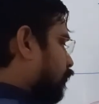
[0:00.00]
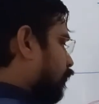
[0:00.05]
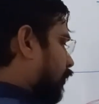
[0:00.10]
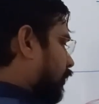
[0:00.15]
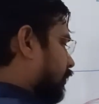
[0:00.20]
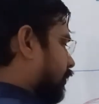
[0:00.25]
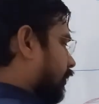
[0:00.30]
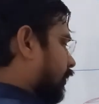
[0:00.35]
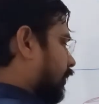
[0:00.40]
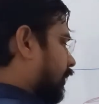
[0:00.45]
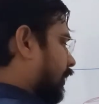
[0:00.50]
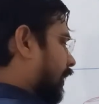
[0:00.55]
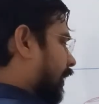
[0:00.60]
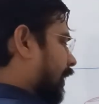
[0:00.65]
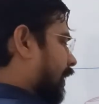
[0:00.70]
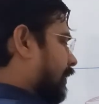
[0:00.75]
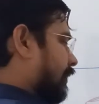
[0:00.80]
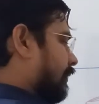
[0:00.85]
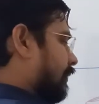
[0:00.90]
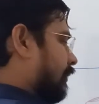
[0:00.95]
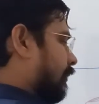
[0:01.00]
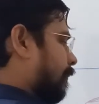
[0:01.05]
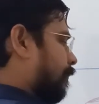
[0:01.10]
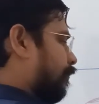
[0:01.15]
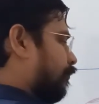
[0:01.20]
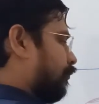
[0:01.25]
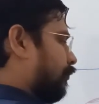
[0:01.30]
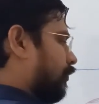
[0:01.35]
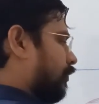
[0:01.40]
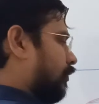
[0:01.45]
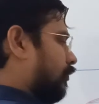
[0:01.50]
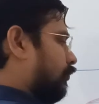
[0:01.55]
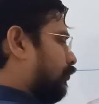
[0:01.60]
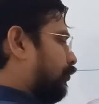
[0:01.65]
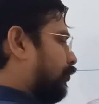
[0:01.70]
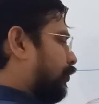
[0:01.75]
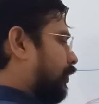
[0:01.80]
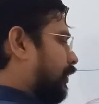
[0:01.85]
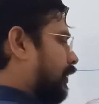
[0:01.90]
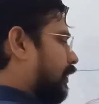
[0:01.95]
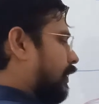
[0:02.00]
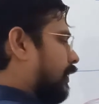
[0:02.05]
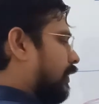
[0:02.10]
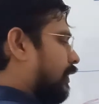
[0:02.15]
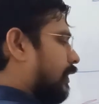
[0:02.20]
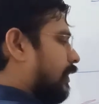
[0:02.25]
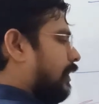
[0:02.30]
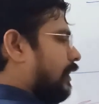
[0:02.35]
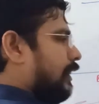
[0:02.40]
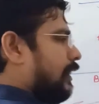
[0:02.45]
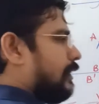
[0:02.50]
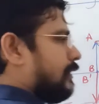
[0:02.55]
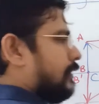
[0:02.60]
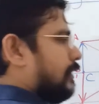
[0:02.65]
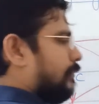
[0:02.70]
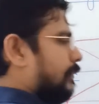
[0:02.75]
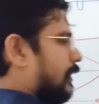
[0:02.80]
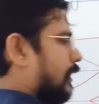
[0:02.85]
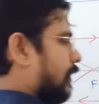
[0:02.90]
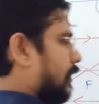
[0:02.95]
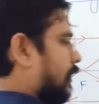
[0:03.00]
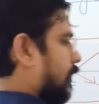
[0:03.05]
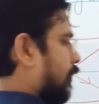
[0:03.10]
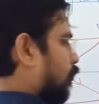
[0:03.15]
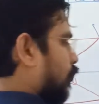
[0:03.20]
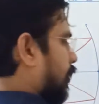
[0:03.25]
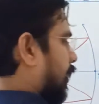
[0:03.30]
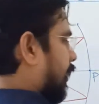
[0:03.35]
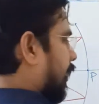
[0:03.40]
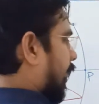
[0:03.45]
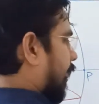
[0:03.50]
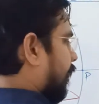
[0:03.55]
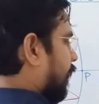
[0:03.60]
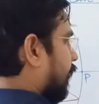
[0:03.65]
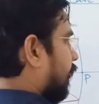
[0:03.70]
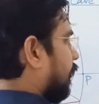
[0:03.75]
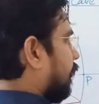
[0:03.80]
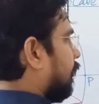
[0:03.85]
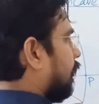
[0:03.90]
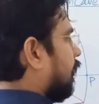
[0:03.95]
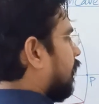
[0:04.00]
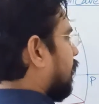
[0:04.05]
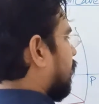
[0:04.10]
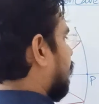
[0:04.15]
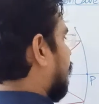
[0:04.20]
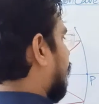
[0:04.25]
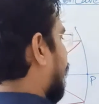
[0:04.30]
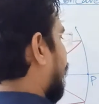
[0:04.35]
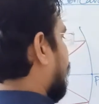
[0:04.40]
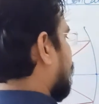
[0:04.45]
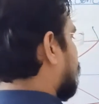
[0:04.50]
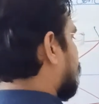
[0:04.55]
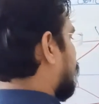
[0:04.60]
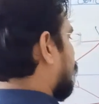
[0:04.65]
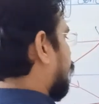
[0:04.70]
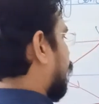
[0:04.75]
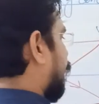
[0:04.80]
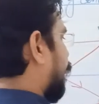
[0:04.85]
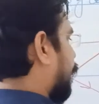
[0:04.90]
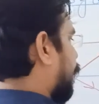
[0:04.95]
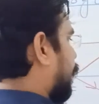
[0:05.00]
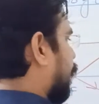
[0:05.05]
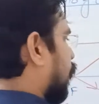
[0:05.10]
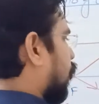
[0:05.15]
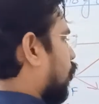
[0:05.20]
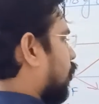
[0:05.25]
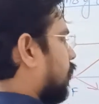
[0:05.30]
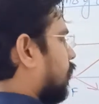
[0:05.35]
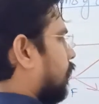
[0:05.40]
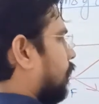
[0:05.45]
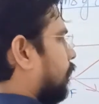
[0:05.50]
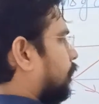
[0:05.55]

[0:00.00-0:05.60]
was the case 3. Similarly, we are having case 4